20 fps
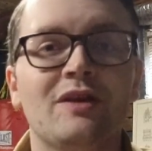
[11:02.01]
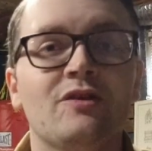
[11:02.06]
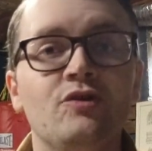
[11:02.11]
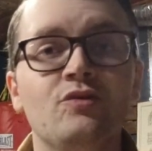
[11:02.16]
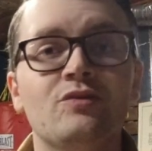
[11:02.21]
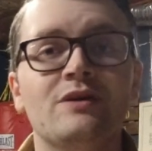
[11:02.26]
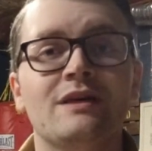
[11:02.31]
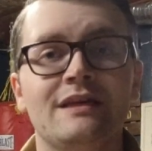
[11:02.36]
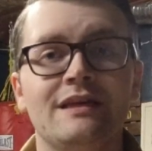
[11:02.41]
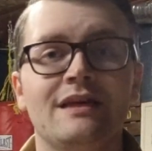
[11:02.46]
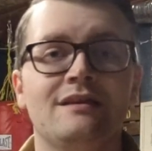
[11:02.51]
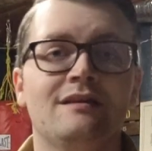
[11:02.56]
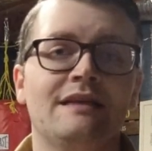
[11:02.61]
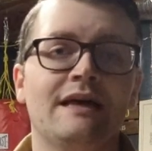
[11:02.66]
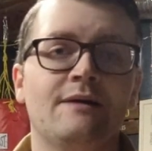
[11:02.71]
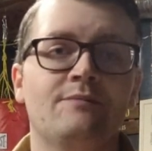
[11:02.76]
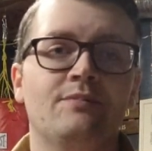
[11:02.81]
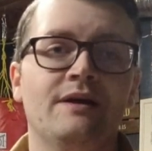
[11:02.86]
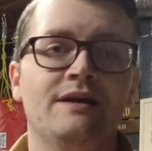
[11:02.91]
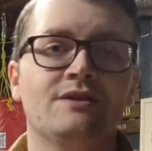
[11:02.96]
And you can get to
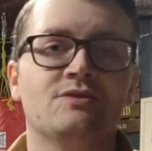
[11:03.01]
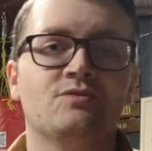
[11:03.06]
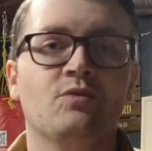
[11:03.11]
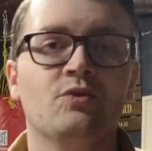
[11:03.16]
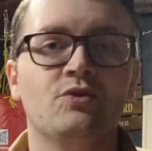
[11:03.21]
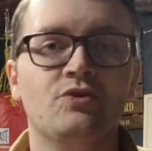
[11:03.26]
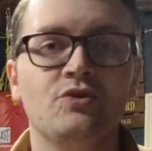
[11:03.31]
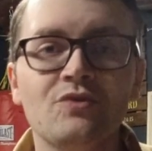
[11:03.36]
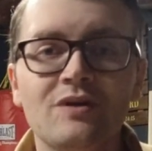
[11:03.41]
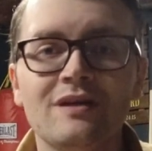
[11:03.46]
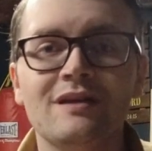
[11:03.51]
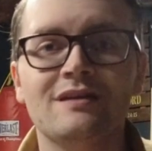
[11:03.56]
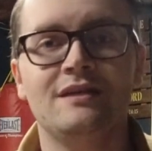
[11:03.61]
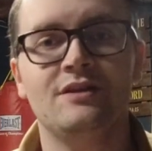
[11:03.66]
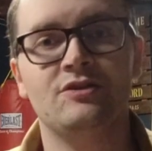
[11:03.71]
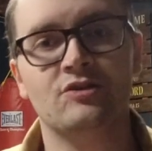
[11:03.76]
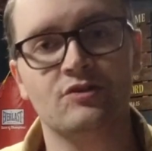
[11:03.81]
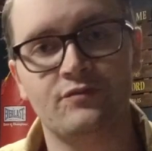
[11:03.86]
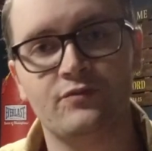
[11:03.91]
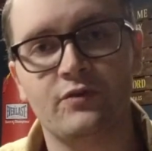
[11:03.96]
that place where you get to
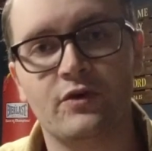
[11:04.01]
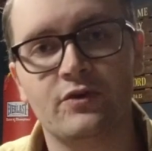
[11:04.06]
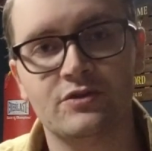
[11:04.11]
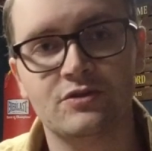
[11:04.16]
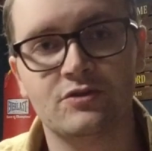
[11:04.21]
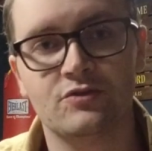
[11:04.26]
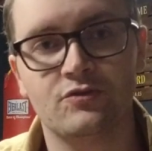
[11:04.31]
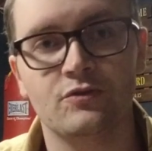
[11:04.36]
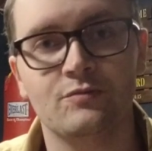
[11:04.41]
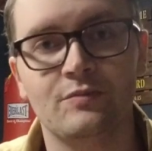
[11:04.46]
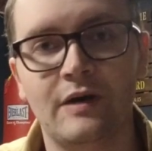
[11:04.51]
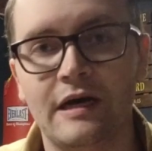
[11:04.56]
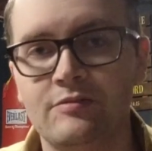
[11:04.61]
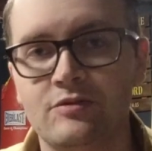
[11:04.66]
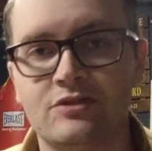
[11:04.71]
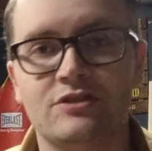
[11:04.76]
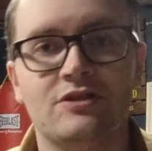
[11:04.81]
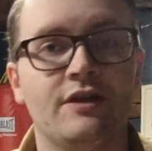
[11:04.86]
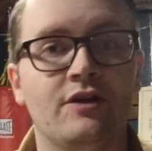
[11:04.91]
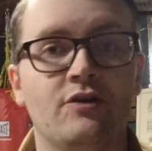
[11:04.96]
teach your first group
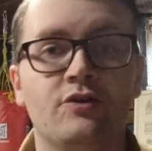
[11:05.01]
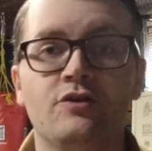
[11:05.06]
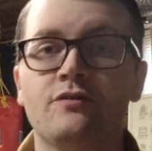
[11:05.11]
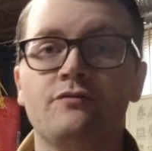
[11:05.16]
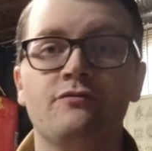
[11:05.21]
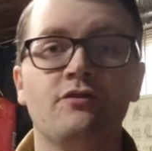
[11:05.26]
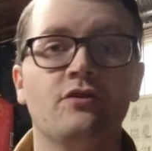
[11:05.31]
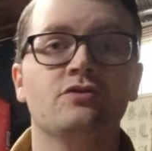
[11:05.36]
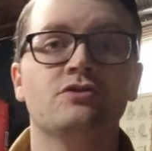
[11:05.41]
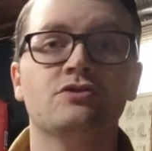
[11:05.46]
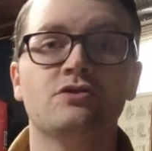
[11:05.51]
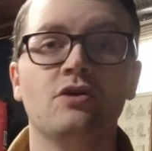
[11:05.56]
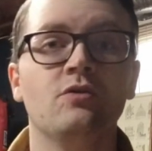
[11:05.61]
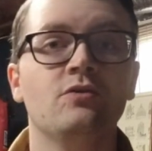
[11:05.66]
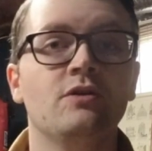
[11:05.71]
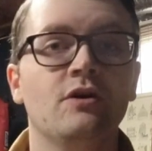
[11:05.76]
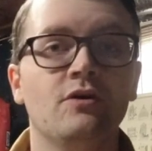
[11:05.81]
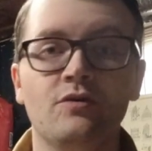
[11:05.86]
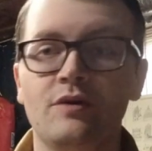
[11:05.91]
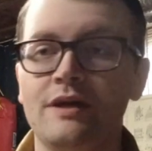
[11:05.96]
Bible study or your first
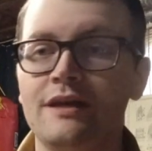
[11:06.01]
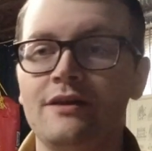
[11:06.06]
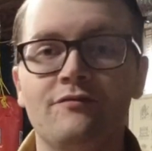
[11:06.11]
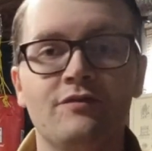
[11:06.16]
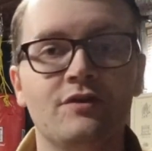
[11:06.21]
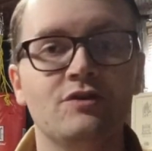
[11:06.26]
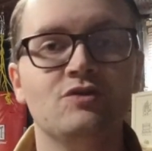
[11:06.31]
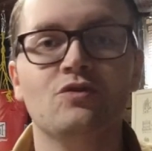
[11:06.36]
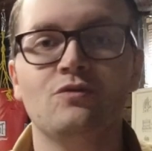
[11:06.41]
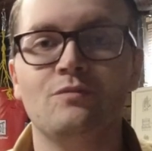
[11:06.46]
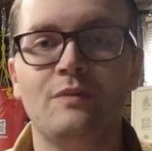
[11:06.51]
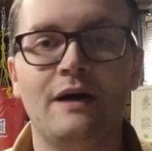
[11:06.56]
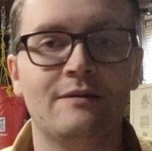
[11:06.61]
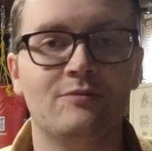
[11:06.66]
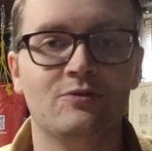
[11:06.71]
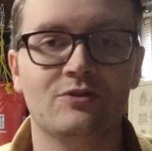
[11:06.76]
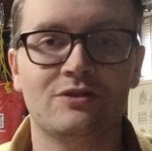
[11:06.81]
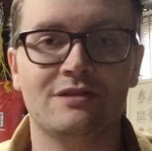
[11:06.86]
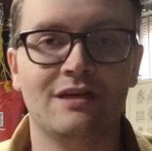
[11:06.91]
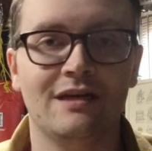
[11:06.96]
solo individual
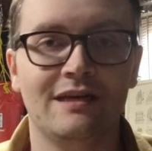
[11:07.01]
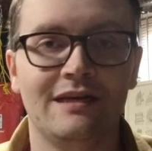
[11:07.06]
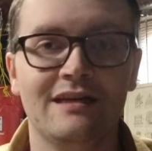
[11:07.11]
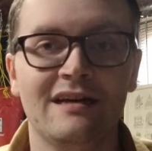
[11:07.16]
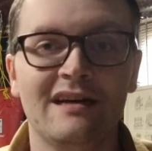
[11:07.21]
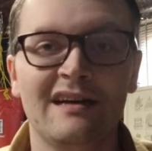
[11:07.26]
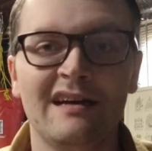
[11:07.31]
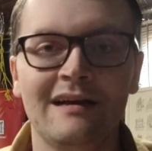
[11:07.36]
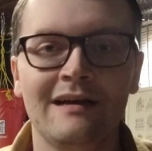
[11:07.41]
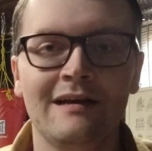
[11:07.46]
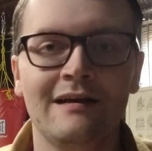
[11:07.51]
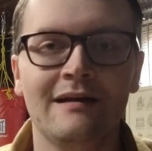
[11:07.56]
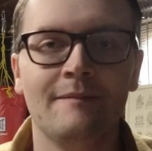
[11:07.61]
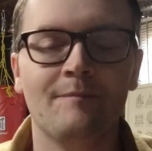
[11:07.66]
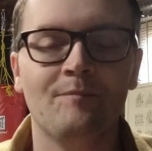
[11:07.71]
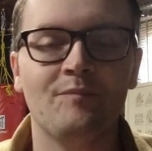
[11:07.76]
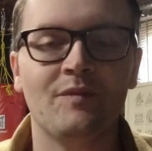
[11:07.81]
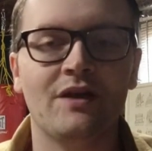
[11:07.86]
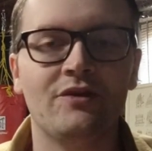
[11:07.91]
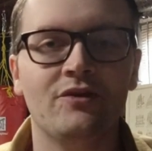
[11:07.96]
Bible study,
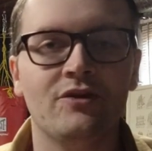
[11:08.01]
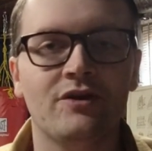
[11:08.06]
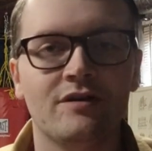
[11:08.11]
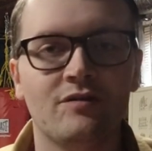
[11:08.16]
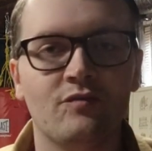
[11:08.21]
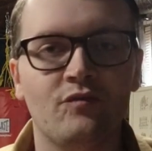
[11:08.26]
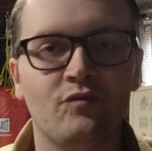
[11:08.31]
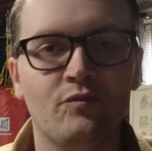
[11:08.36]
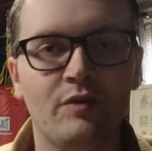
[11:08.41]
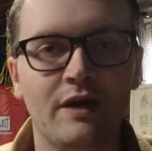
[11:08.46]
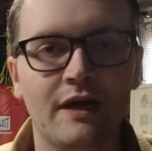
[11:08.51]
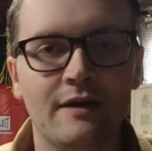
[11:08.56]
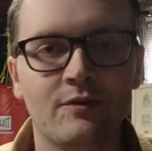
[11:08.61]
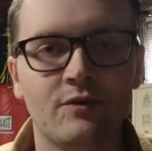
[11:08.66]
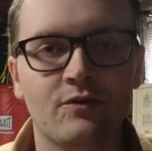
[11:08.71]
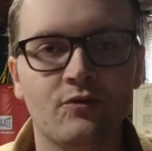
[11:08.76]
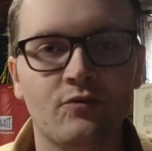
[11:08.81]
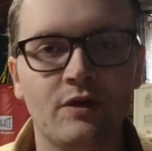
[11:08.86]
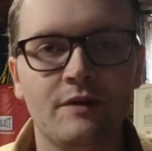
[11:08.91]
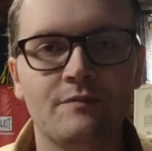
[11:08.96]
and you're going to be
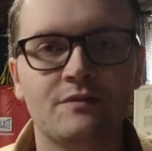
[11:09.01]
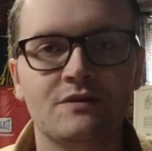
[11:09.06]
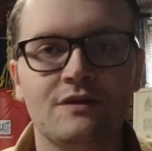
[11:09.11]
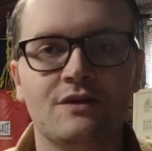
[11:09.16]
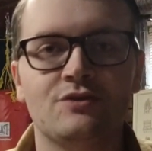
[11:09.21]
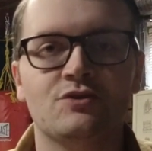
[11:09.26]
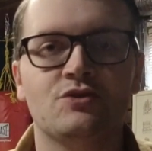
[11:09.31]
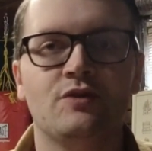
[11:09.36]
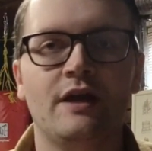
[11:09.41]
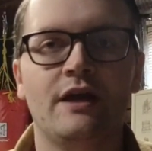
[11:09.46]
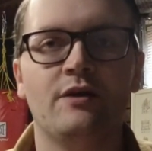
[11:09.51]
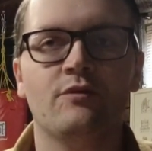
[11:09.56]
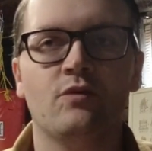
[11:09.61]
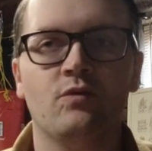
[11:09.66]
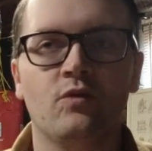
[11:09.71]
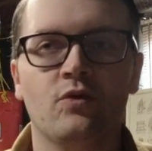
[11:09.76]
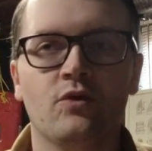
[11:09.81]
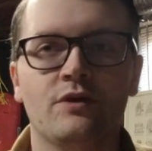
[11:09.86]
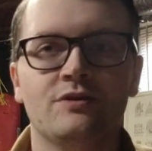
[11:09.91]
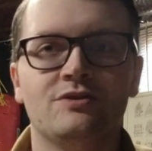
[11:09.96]
able to reap such great
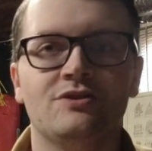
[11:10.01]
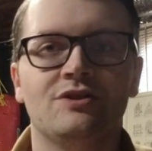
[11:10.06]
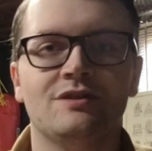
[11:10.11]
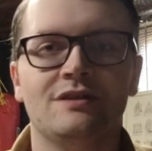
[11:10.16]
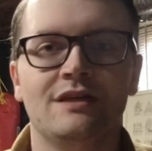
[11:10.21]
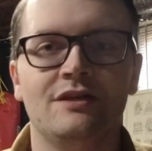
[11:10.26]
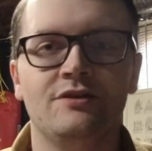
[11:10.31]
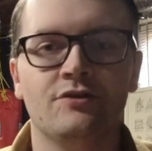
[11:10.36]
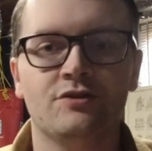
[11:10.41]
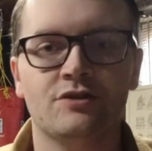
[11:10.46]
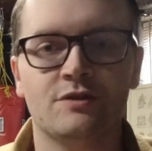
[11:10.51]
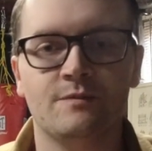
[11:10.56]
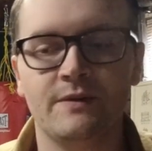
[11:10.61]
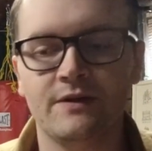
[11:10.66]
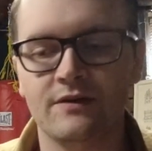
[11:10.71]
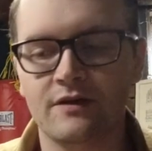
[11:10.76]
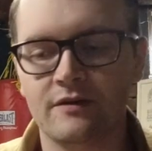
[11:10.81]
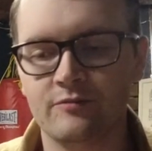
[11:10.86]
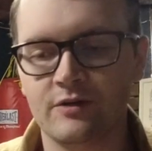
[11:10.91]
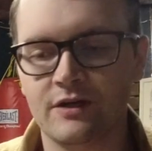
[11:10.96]
rewards just in your
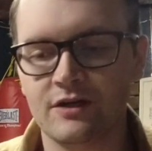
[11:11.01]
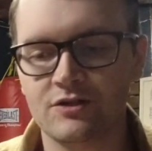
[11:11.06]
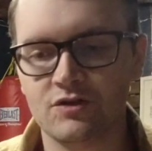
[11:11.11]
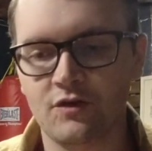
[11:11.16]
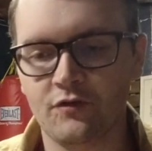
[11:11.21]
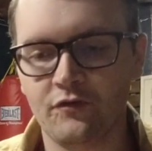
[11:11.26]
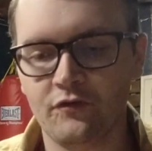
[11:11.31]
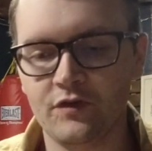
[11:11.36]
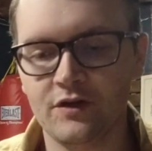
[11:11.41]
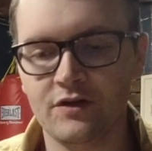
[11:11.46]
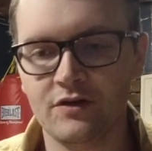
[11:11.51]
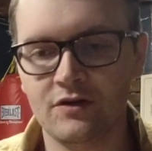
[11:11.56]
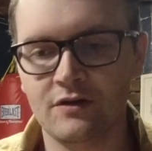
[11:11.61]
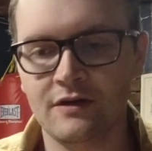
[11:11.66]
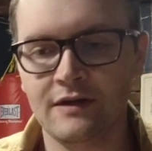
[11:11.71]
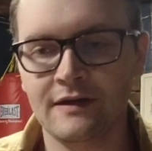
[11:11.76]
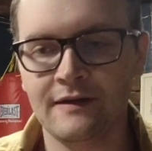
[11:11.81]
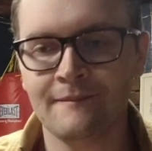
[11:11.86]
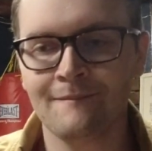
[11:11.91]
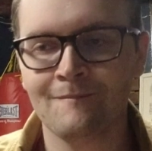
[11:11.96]
spirit, because you'll
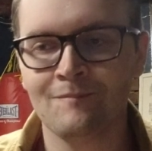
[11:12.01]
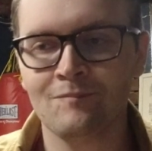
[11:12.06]
feel